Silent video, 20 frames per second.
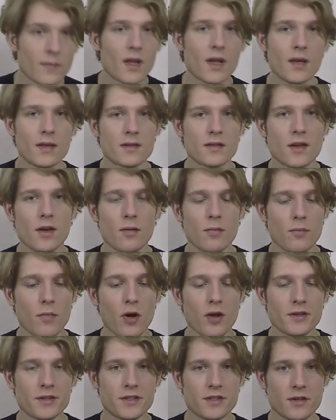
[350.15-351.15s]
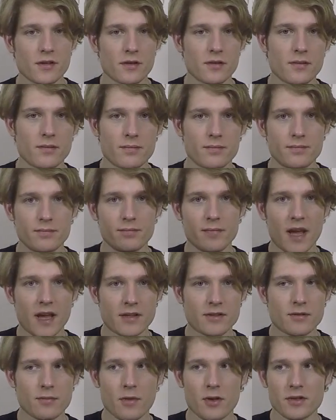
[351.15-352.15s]
So
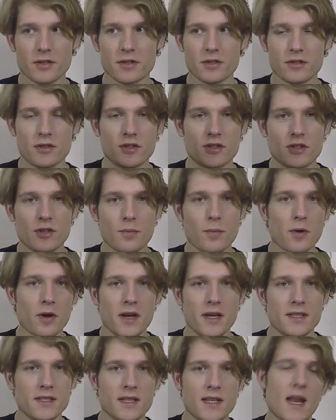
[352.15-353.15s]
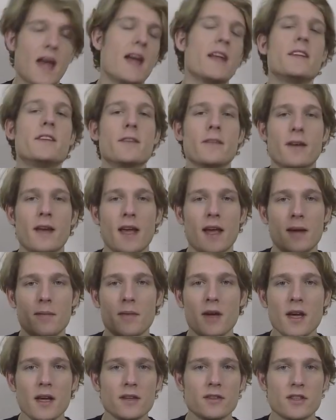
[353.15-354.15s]
extra monsters, super easy to add to your game.
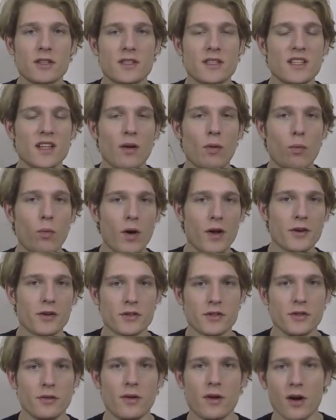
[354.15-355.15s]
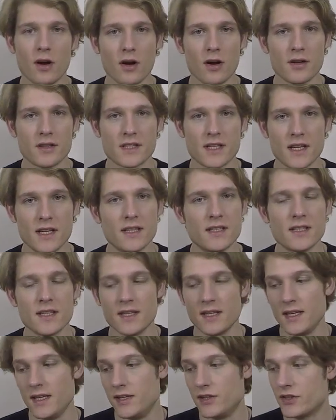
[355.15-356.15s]
Just deal one or two cards into
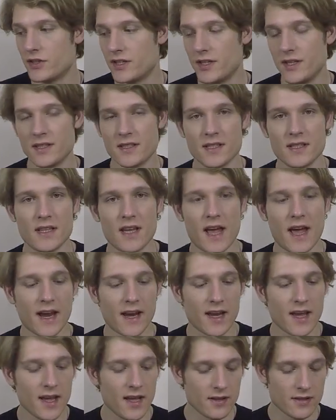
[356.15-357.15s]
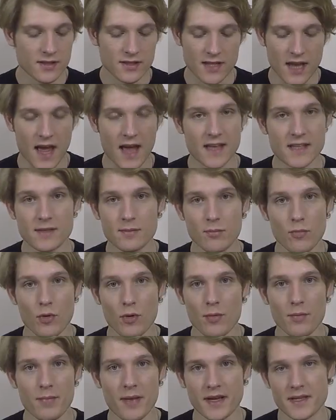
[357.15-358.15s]
each season deck. Just
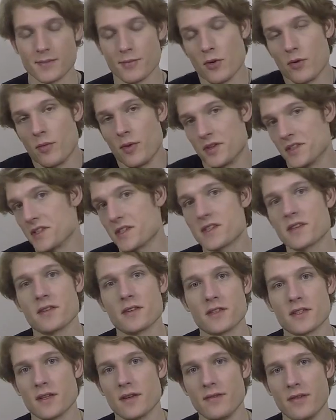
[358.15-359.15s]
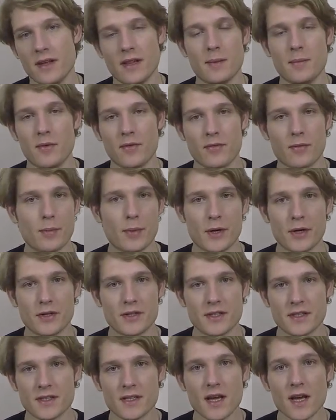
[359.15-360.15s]
makes more monsters available for
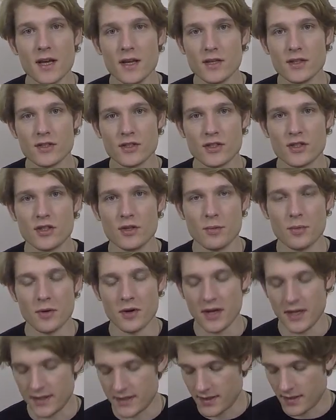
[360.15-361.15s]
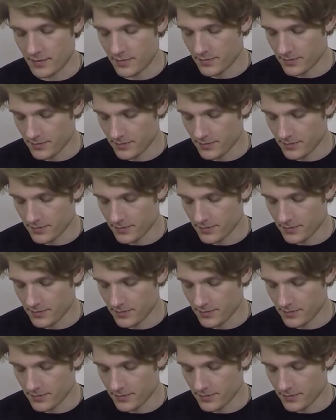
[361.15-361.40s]
purchase. Super easy.